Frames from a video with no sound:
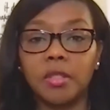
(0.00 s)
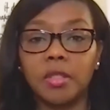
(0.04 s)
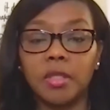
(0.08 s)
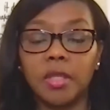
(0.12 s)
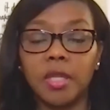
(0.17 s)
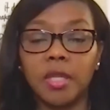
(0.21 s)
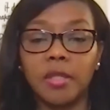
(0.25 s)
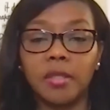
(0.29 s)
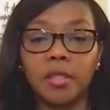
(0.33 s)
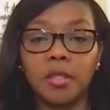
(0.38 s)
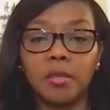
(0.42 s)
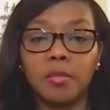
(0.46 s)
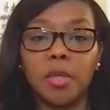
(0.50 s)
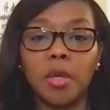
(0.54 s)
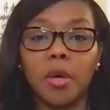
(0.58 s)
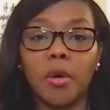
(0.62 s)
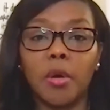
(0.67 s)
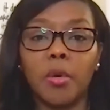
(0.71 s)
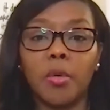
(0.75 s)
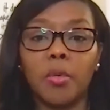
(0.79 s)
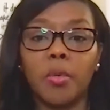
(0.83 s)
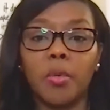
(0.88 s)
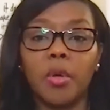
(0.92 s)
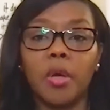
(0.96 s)
to let them
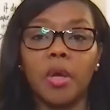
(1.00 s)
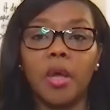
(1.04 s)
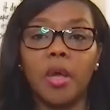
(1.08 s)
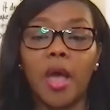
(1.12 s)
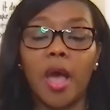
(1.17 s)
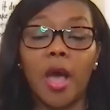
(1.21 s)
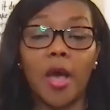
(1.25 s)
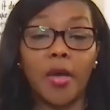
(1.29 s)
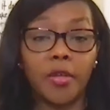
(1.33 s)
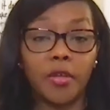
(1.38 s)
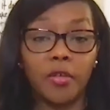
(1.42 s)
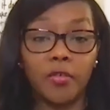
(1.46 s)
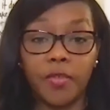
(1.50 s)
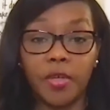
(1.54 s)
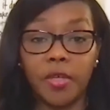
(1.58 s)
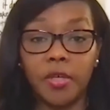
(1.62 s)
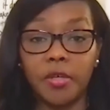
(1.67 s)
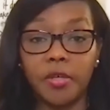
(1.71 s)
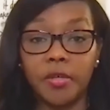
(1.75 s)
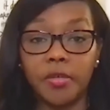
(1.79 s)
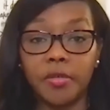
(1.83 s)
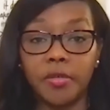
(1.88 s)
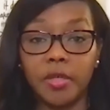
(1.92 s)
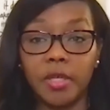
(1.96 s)
know how you
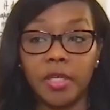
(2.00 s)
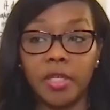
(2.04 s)
feel.